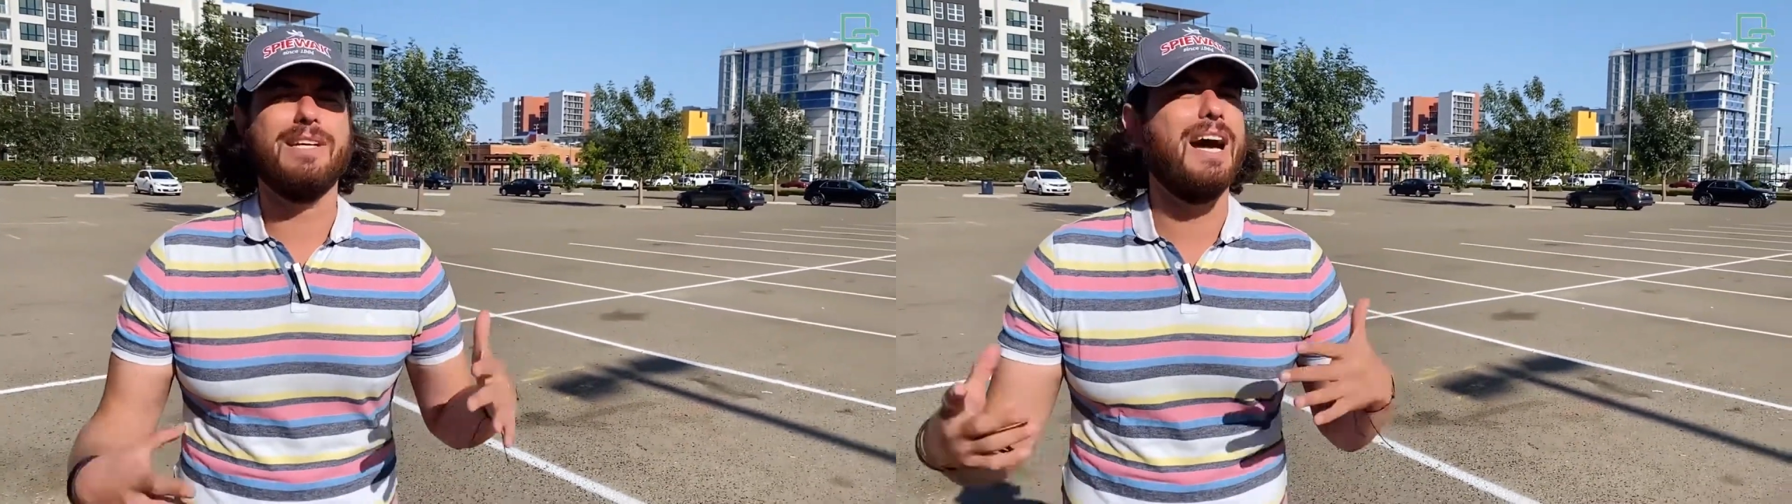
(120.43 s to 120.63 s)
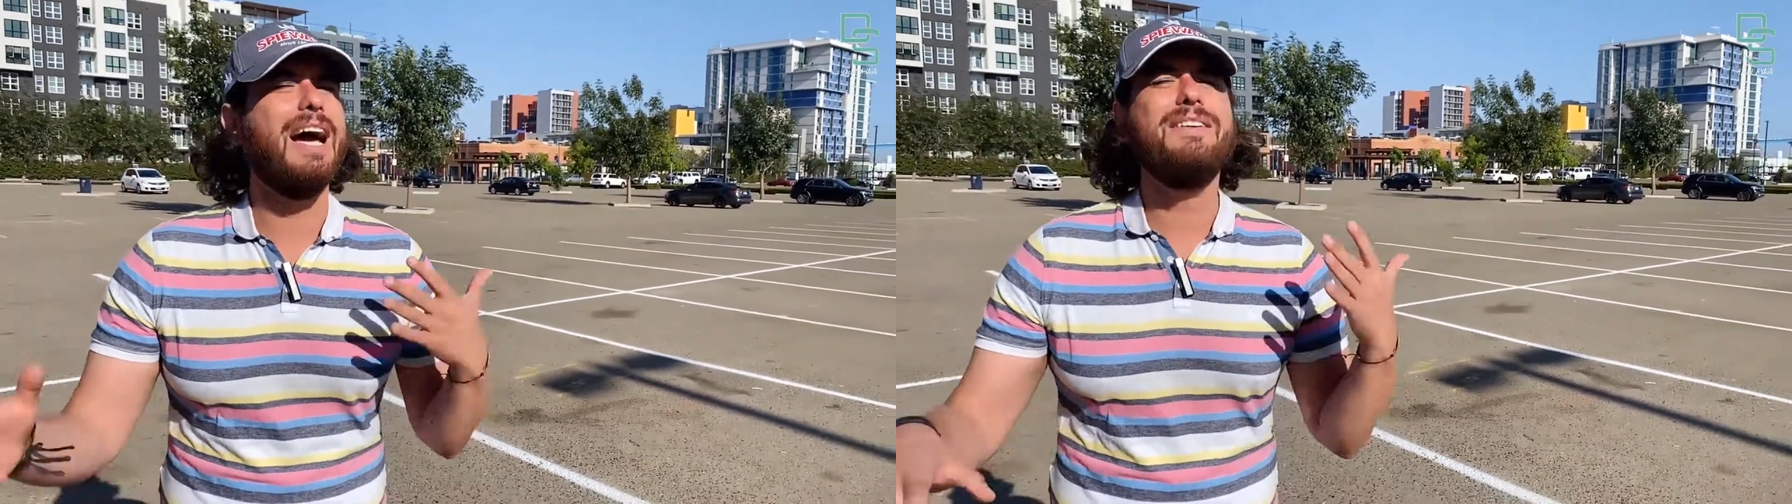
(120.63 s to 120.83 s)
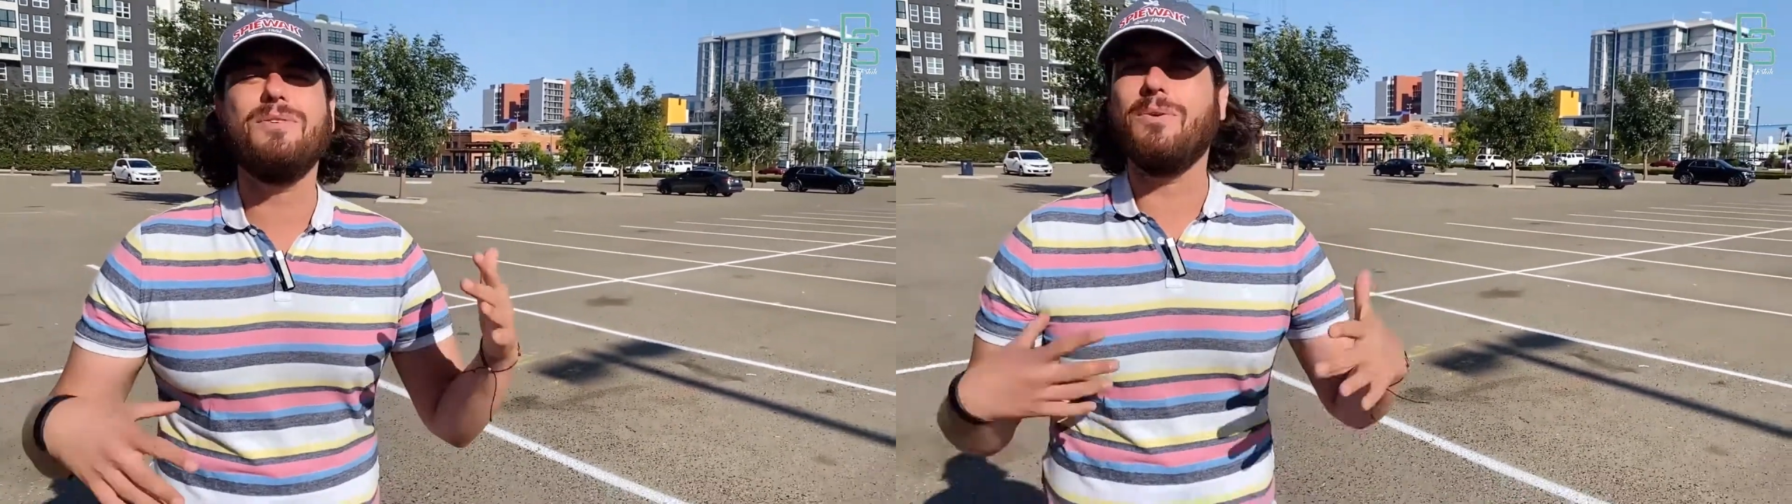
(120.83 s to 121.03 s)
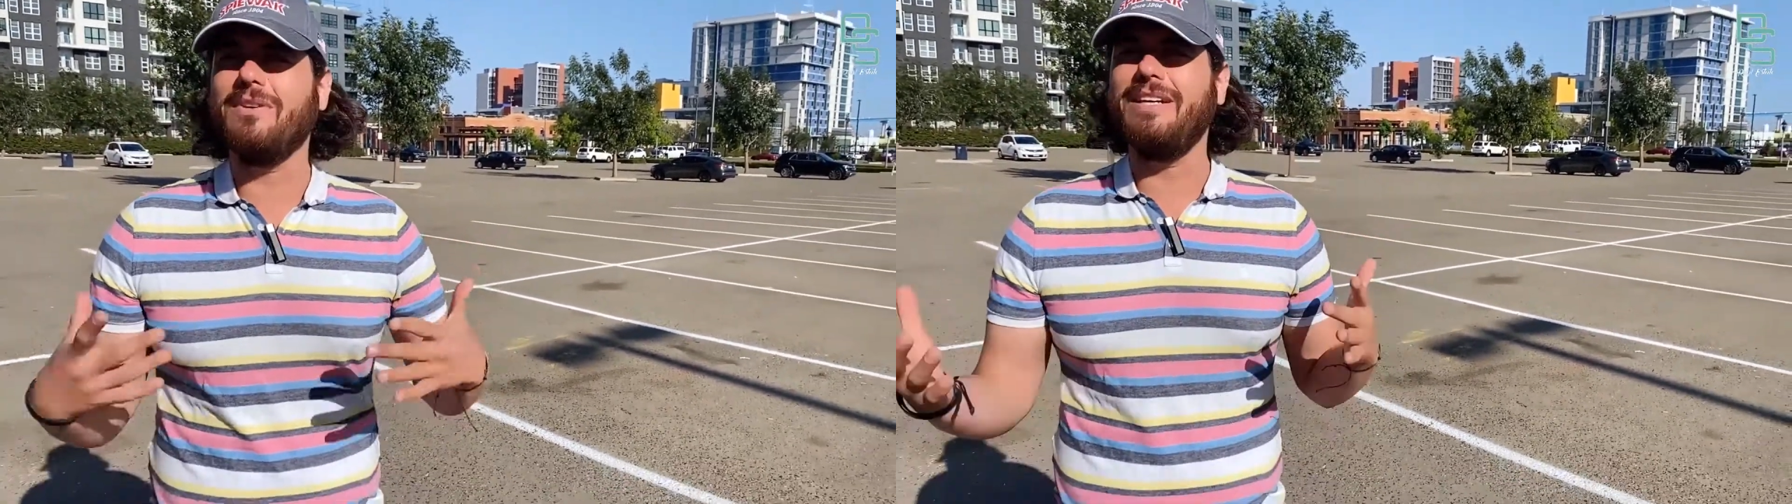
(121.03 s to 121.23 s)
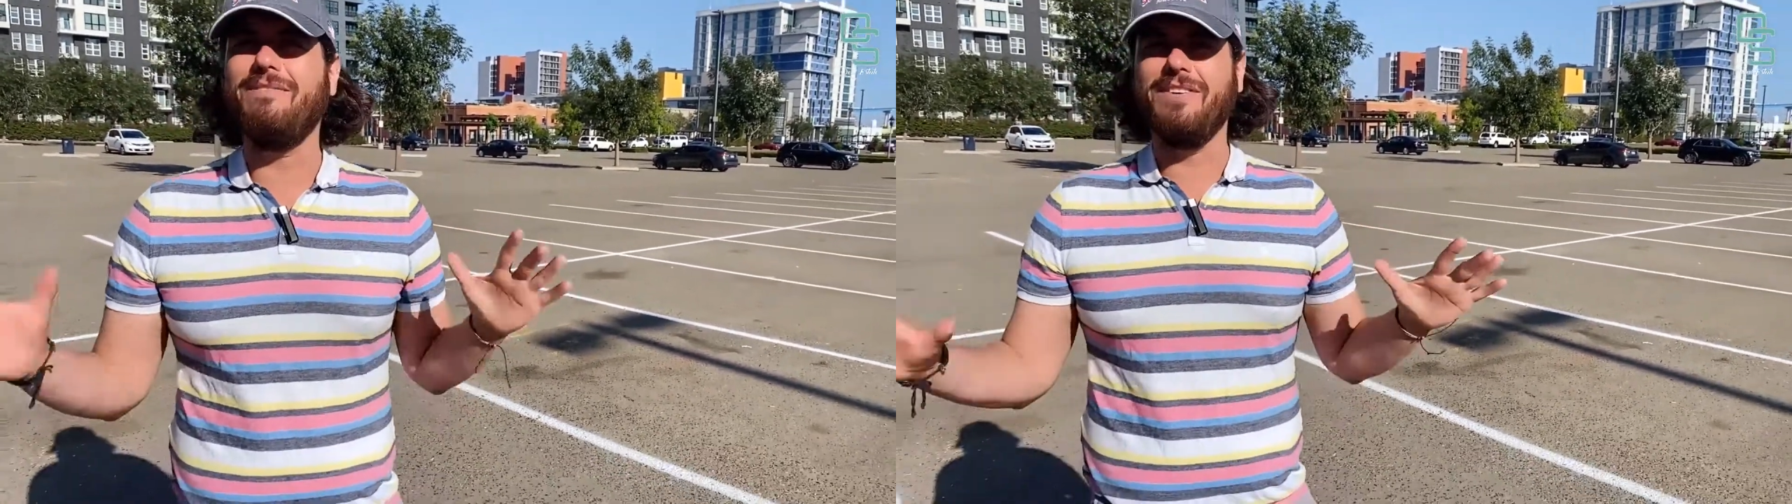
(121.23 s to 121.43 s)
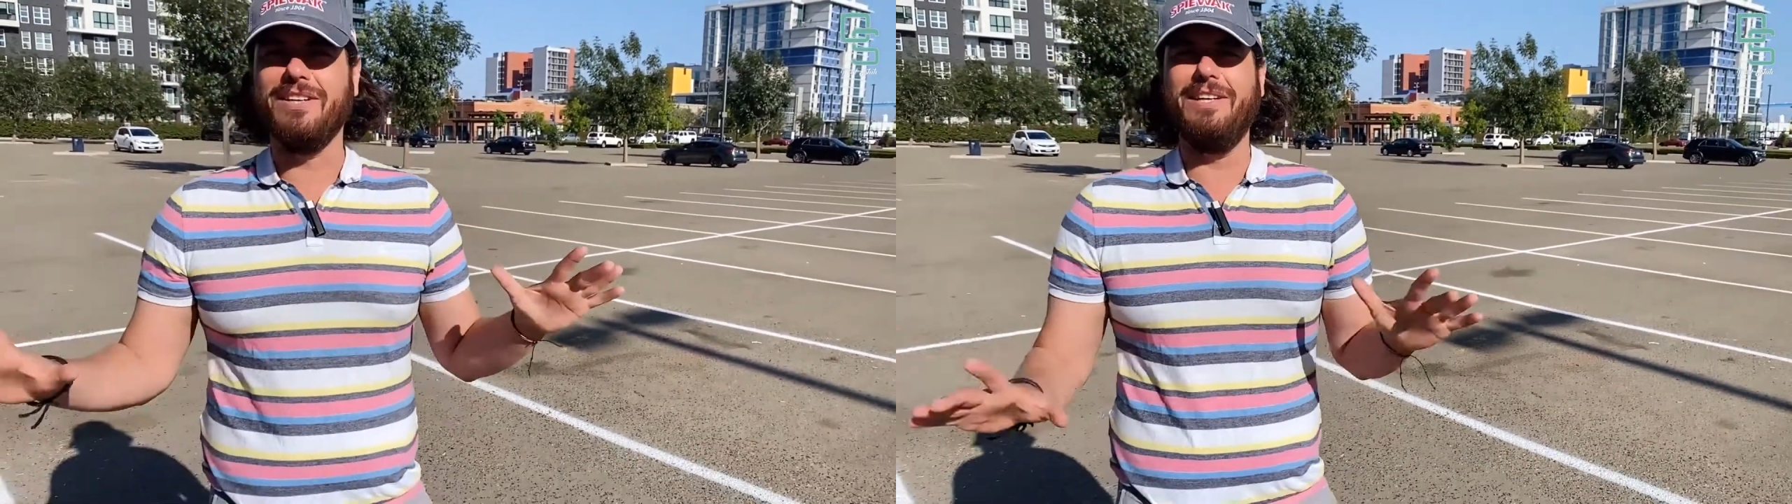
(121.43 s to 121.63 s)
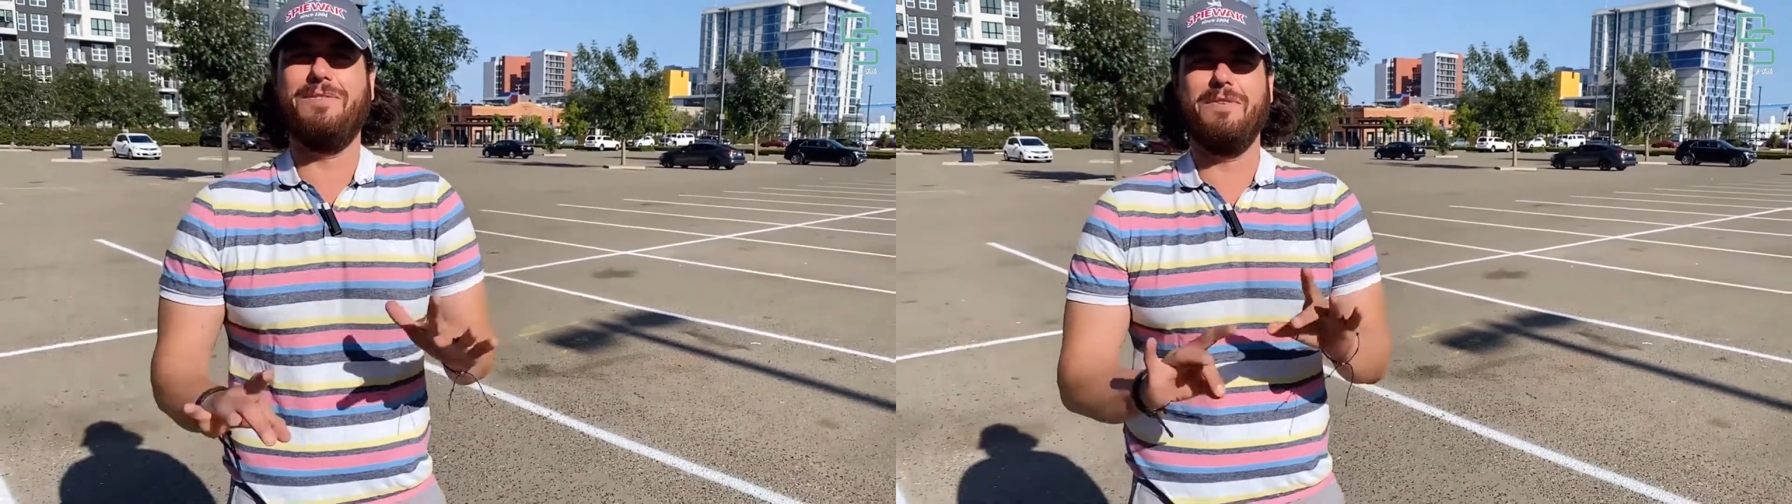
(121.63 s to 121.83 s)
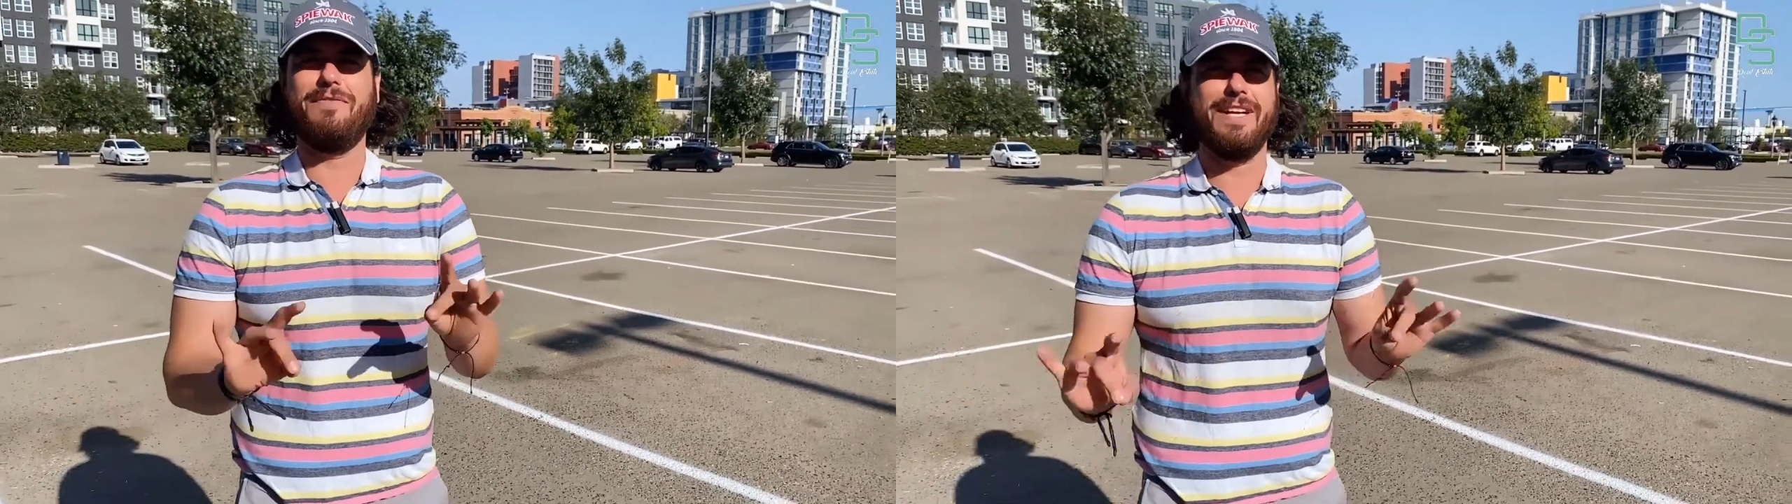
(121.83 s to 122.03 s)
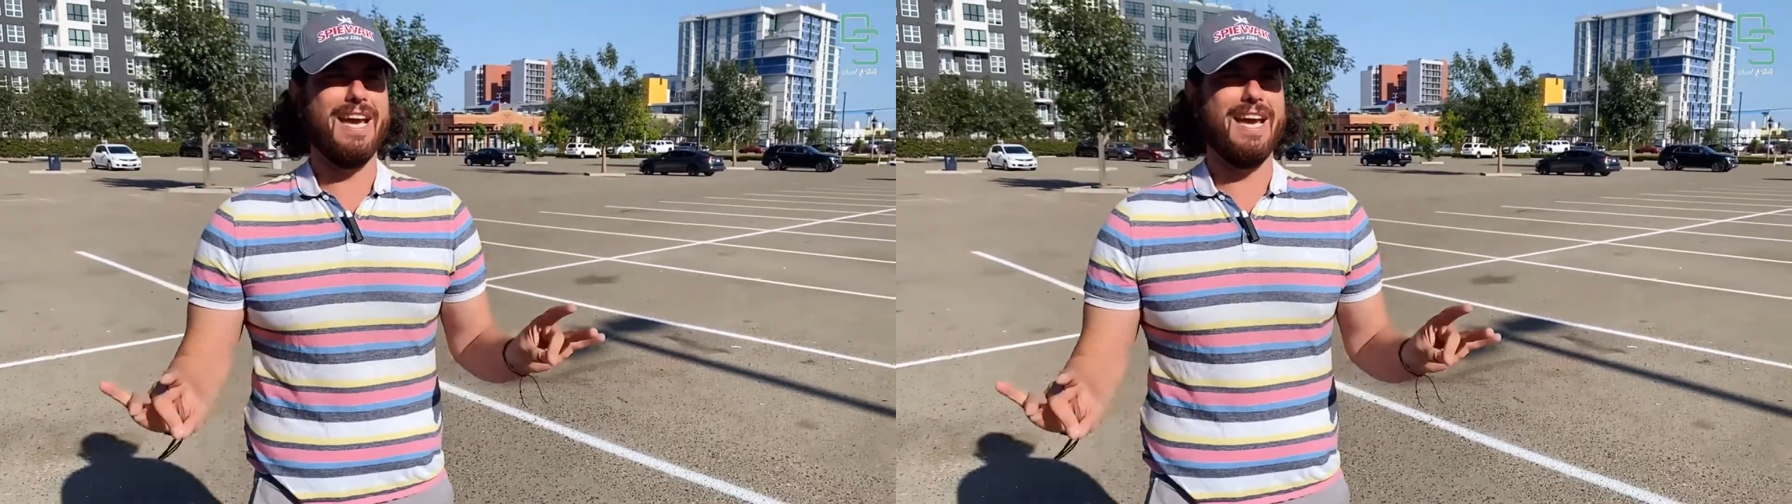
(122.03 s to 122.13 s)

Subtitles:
I totally really do forget.